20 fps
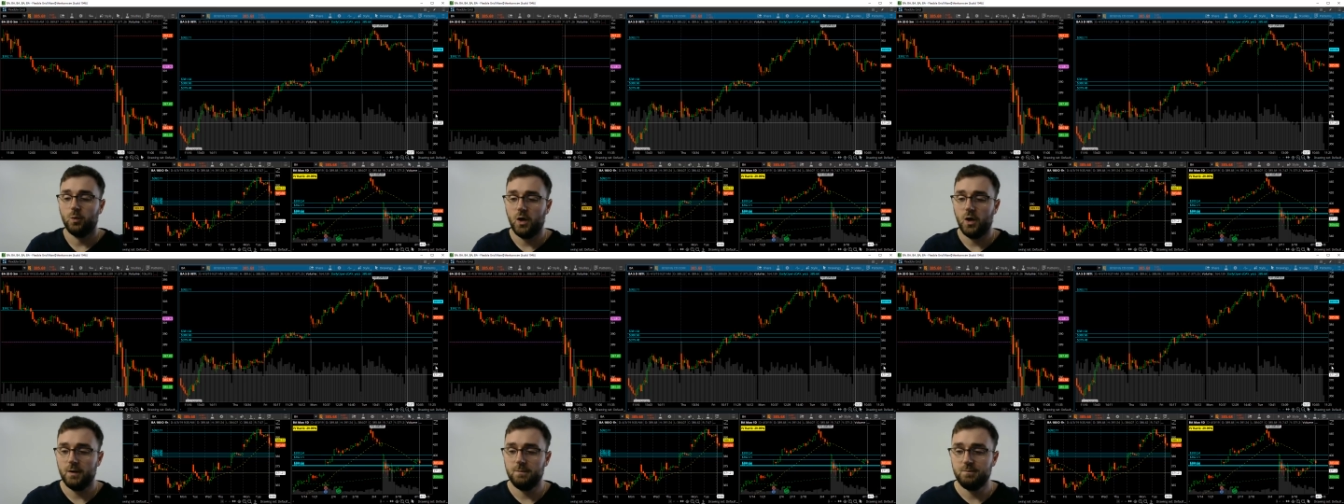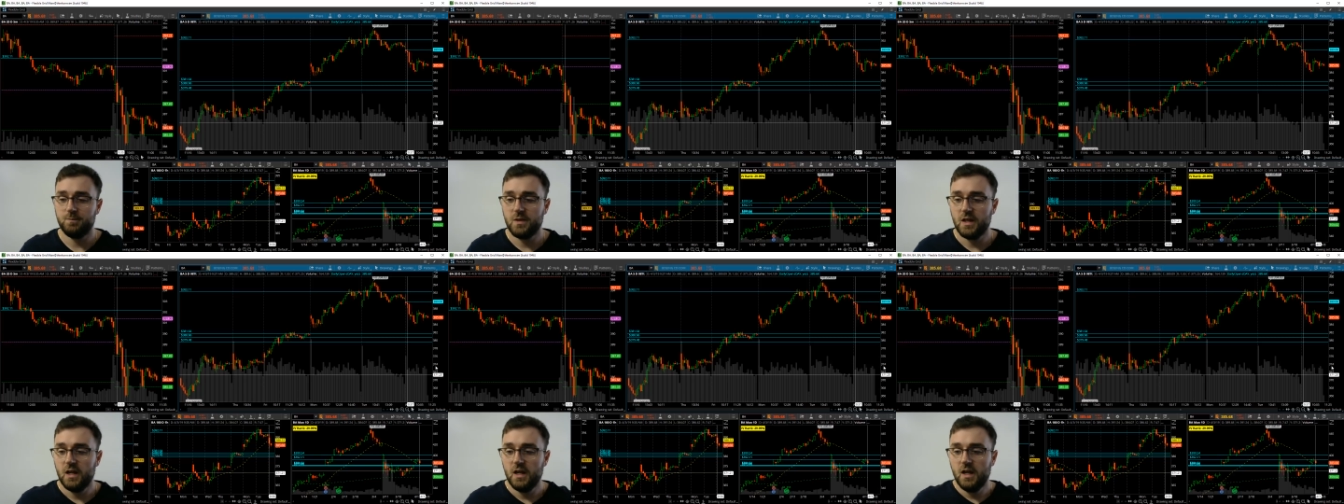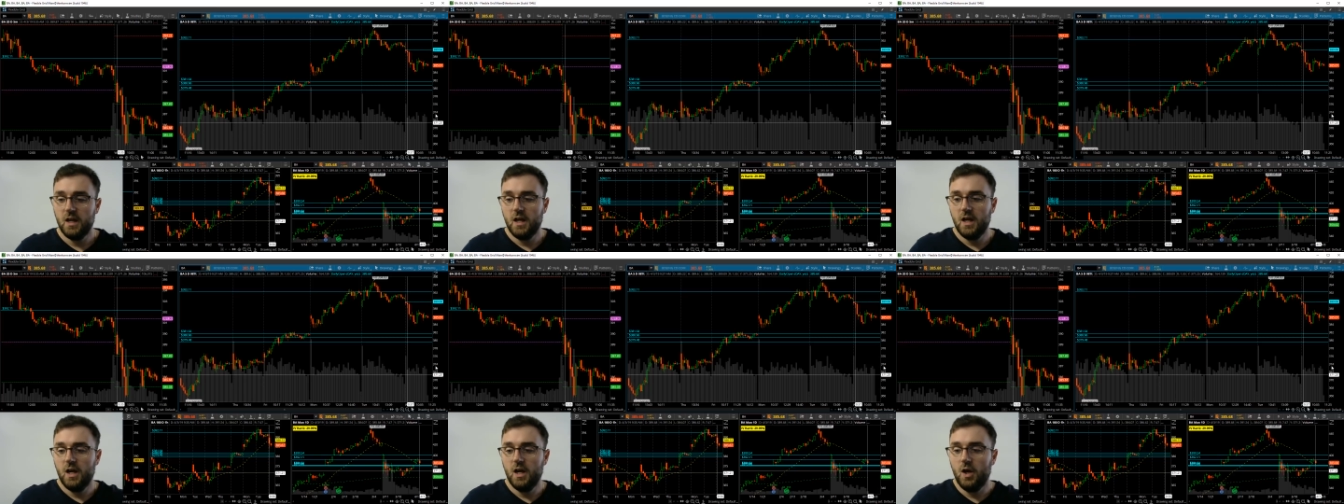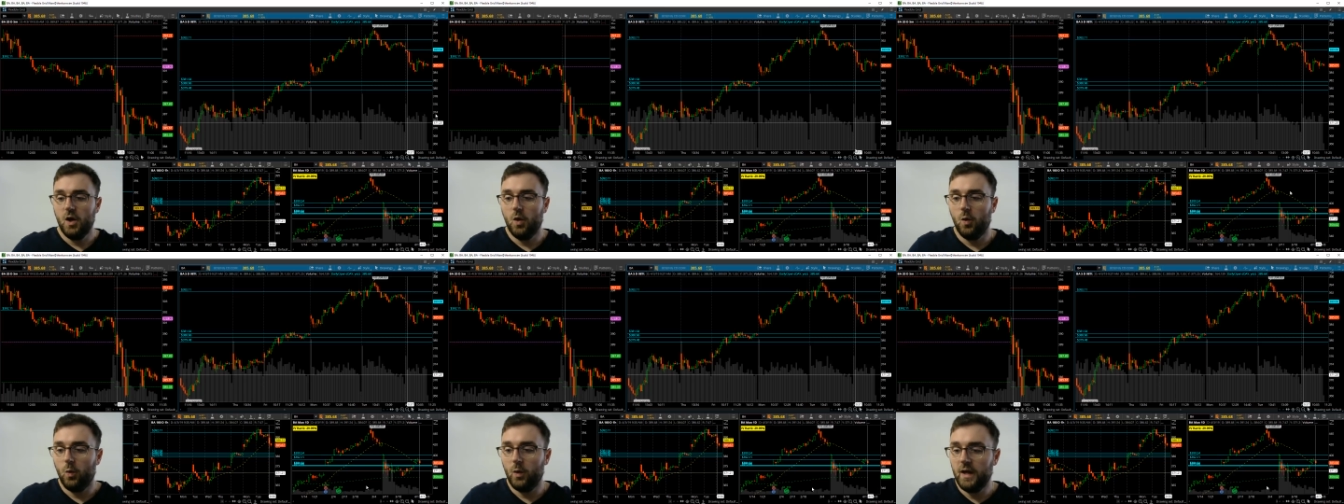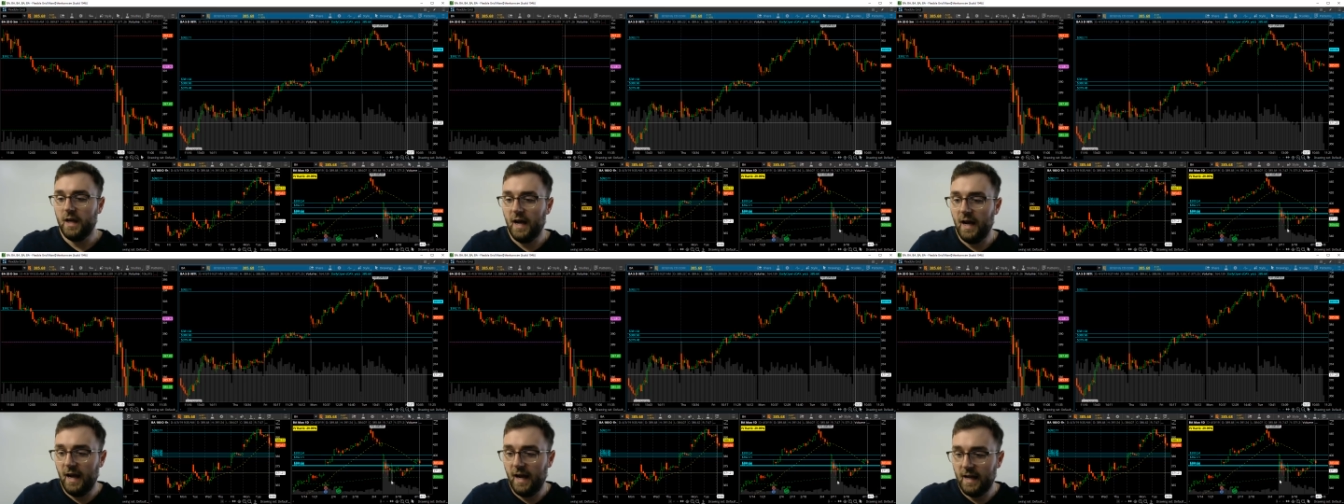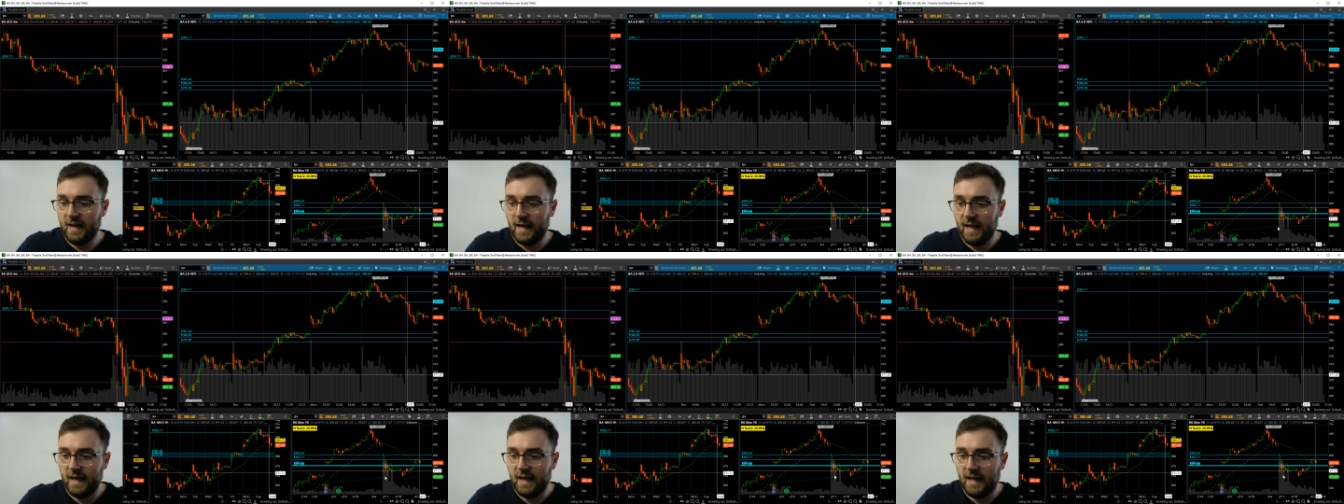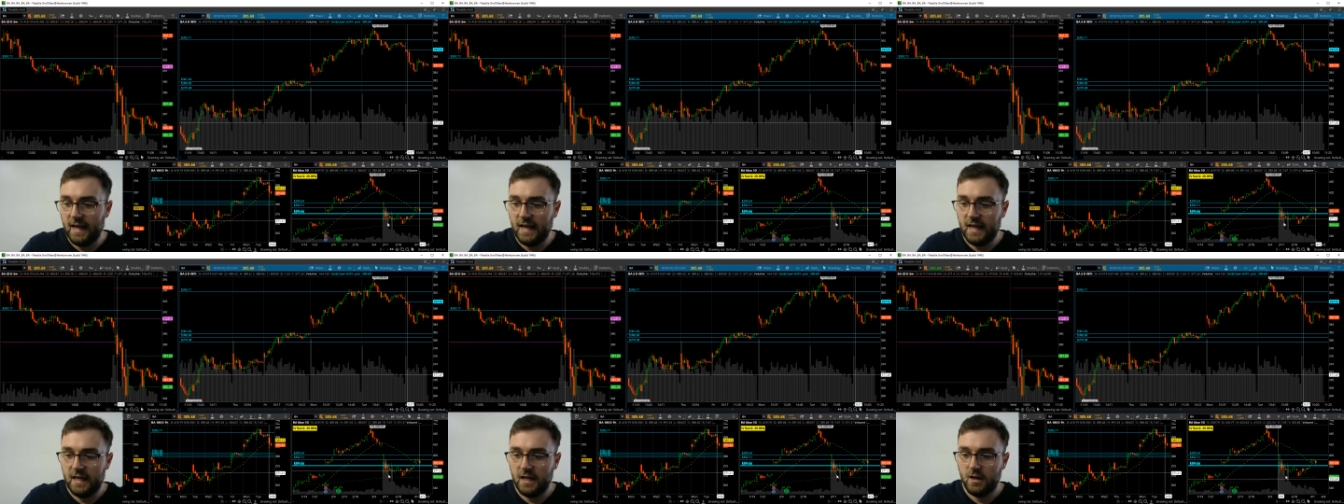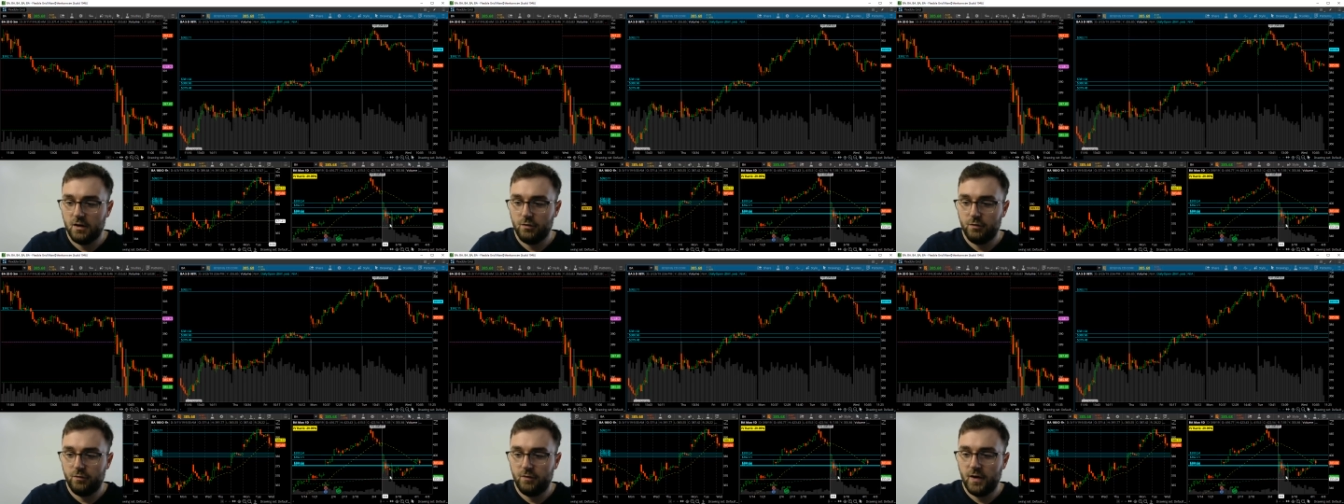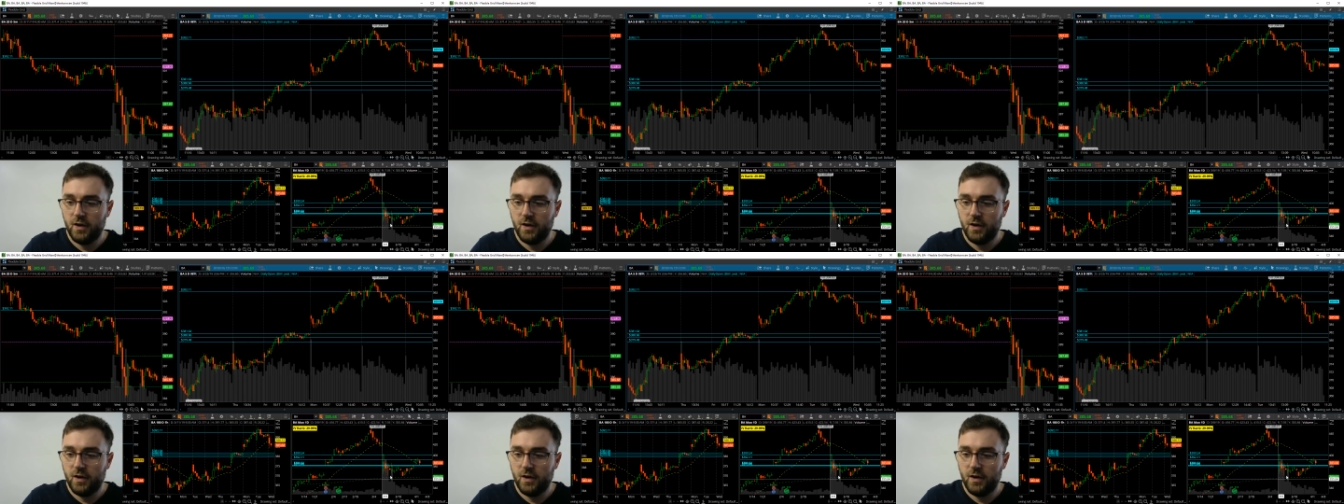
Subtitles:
One, we had a